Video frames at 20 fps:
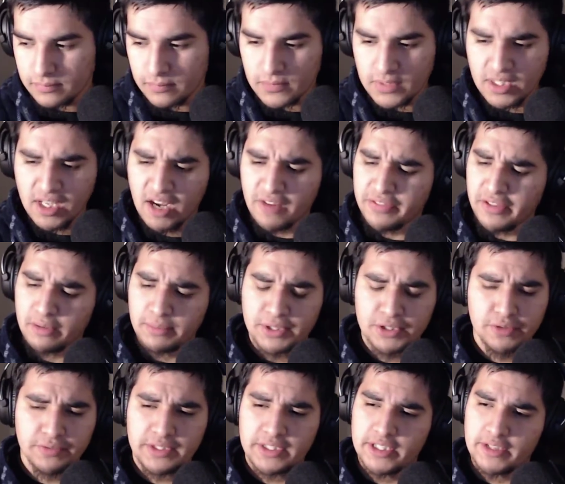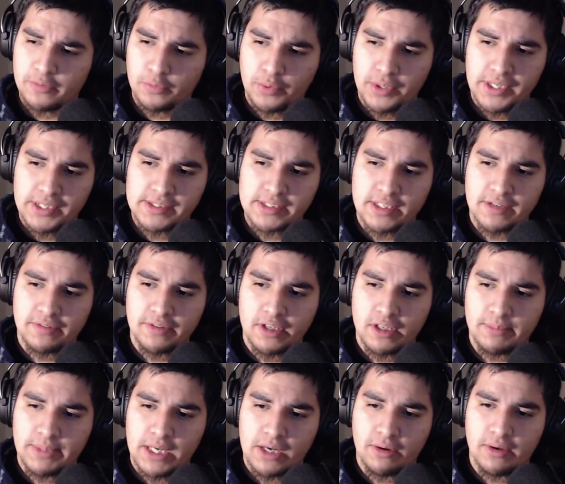I've thought about doing giveaways, and I've thought
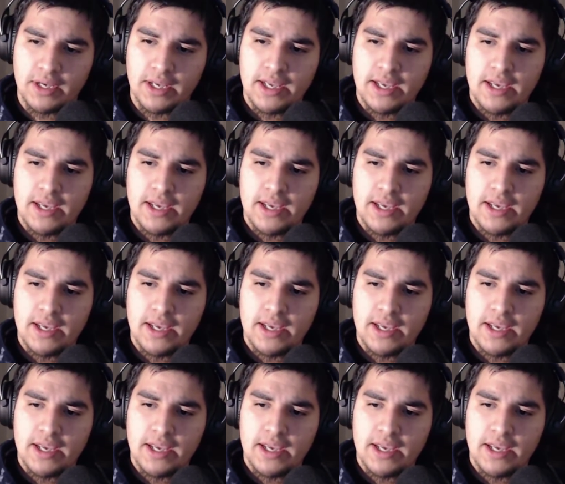about,